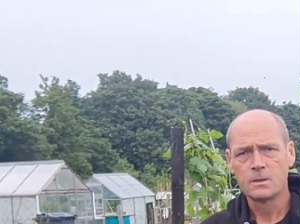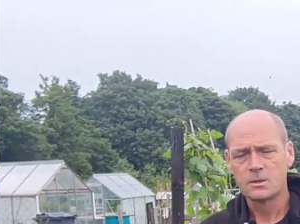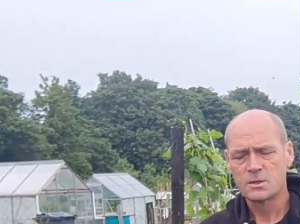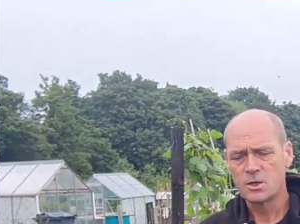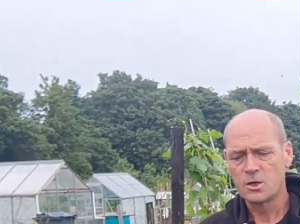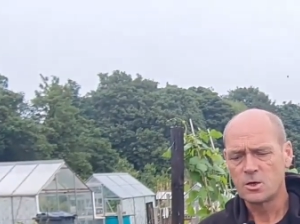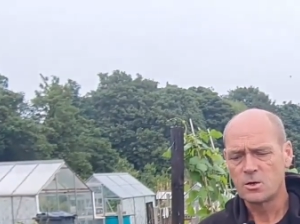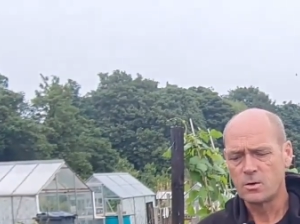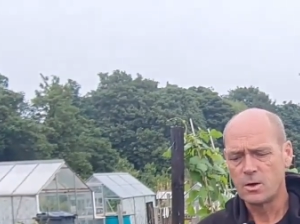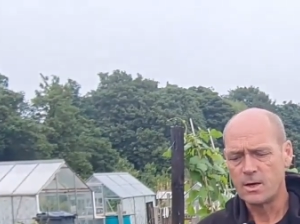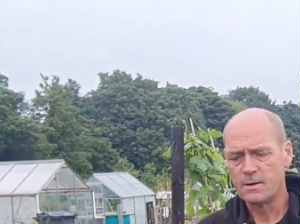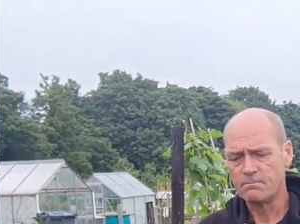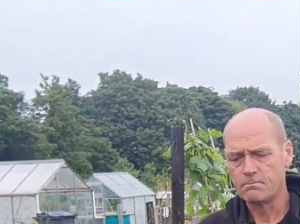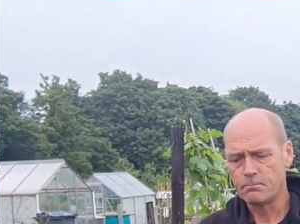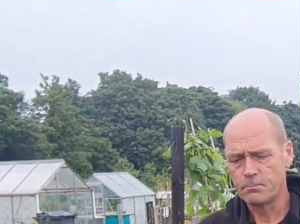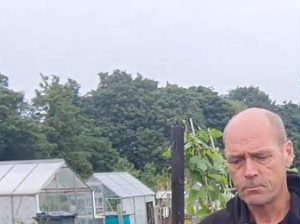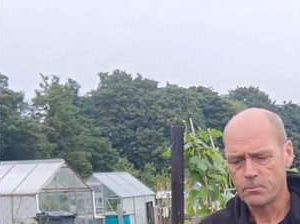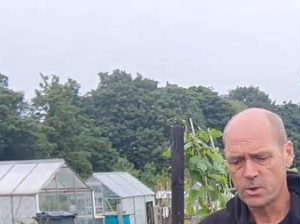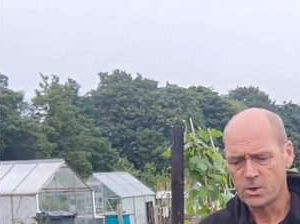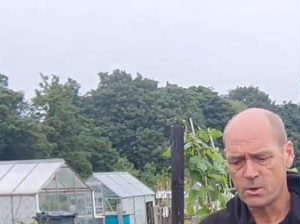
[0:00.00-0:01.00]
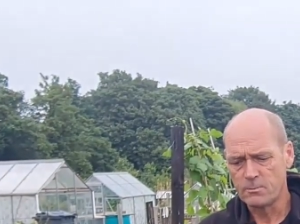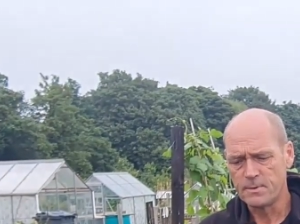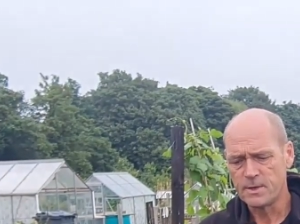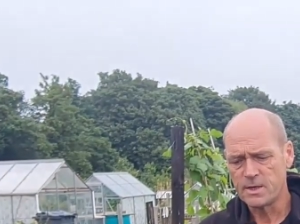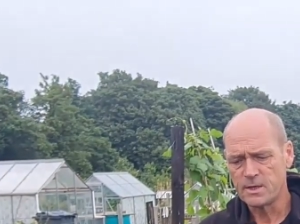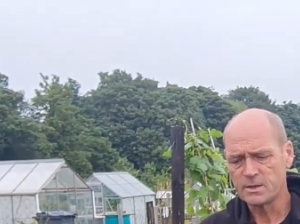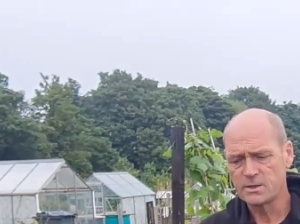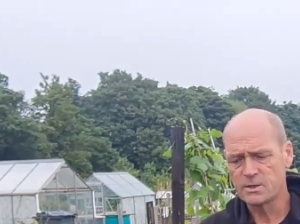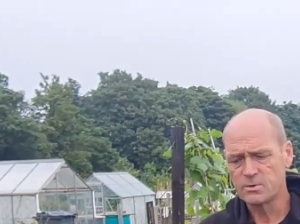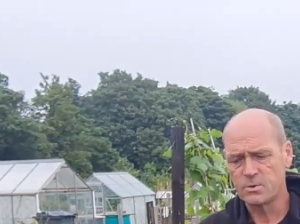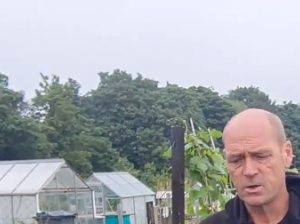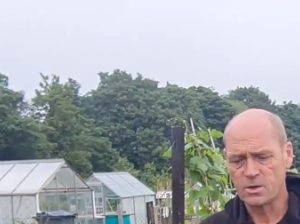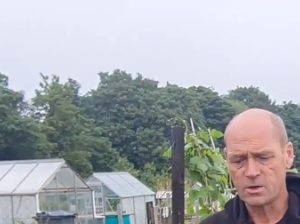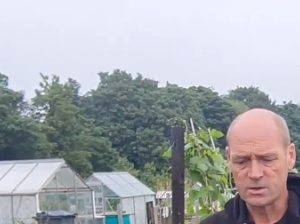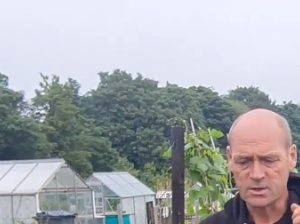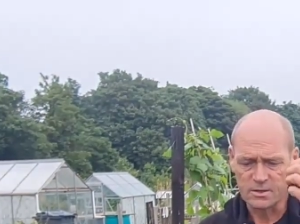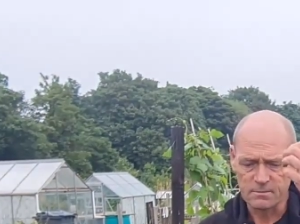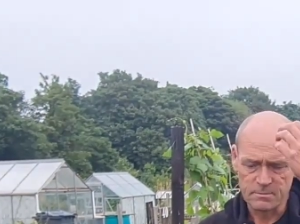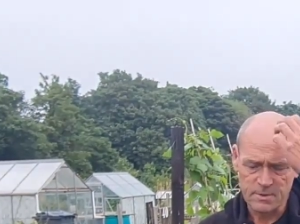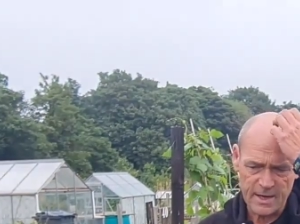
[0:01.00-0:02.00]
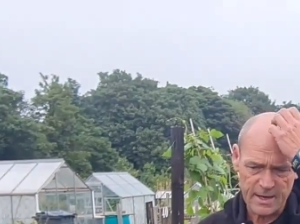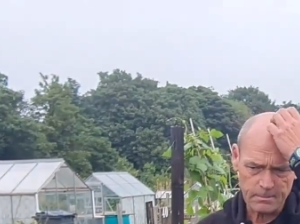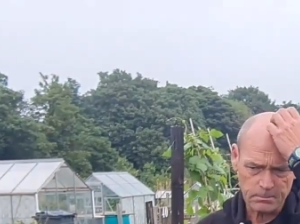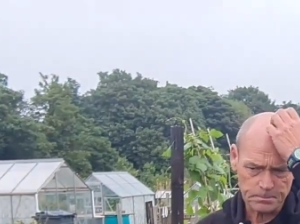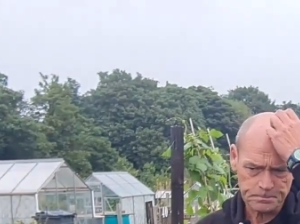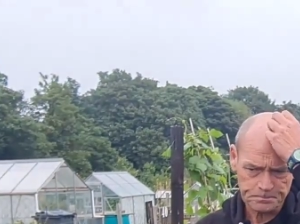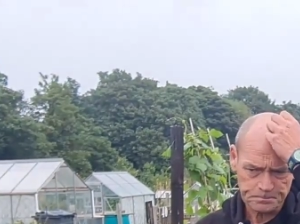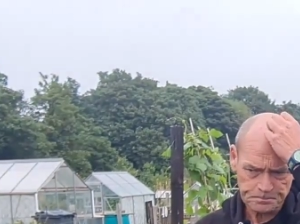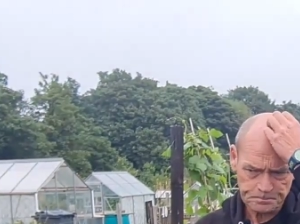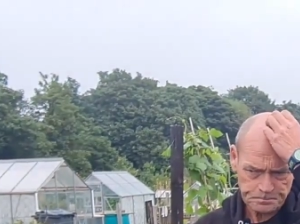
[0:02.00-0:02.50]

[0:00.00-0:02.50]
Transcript: So we're coming into autumn, Dan.